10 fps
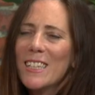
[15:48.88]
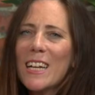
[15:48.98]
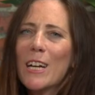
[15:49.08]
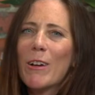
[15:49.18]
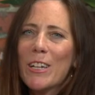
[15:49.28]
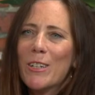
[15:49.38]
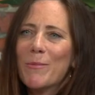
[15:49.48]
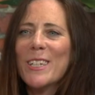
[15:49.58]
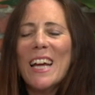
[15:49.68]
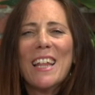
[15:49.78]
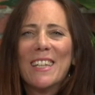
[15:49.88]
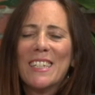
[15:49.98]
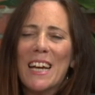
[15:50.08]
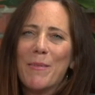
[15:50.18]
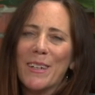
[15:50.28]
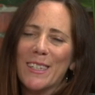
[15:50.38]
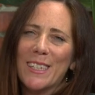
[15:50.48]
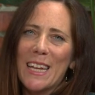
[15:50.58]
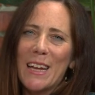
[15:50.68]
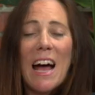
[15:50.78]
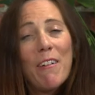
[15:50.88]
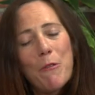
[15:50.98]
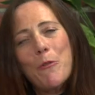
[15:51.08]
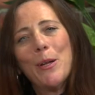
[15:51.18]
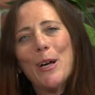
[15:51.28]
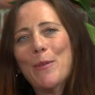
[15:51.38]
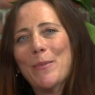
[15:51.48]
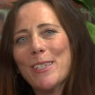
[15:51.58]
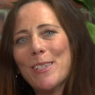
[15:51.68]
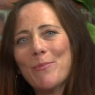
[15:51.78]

take a quick trip to Kath and Damon and see how everyone at home is.